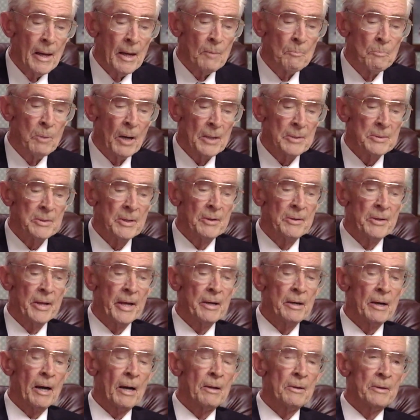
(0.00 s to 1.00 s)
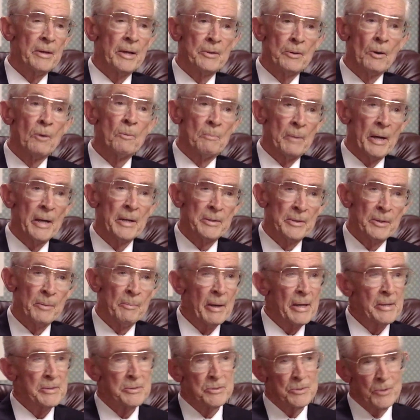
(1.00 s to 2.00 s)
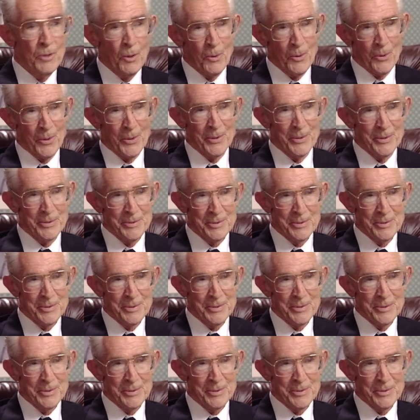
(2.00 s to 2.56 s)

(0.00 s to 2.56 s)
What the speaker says: But they don't make the best donors.